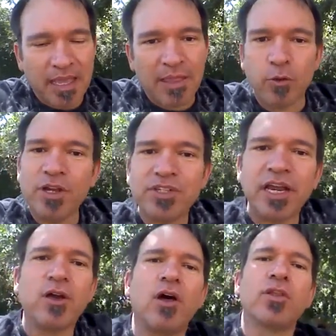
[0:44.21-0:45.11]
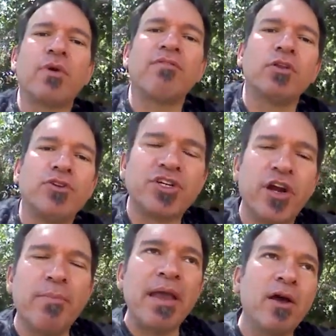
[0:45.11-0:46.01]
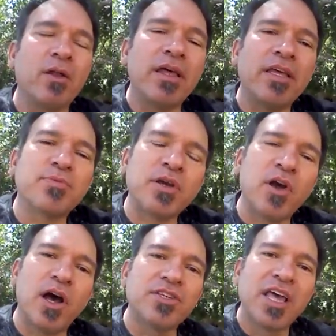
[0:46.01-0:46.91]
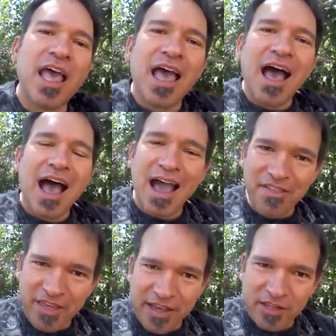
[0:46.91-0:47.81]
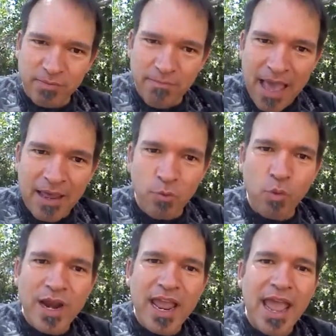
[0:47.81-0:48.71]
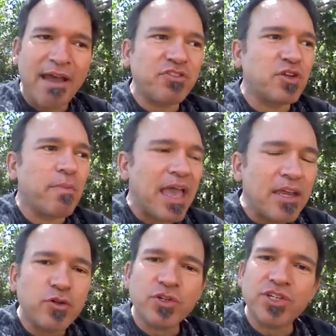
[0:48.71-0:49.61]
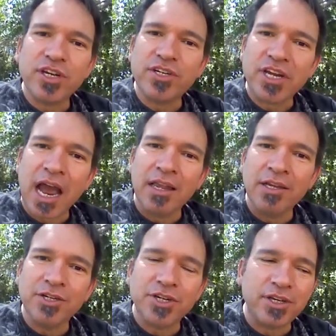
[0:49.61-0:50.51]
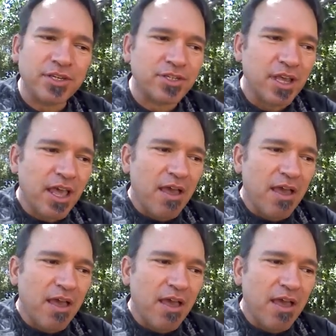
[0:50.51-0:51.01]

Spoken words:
And the reason I call it the Revolutionary Male is because I think as men we have some interesting challenges,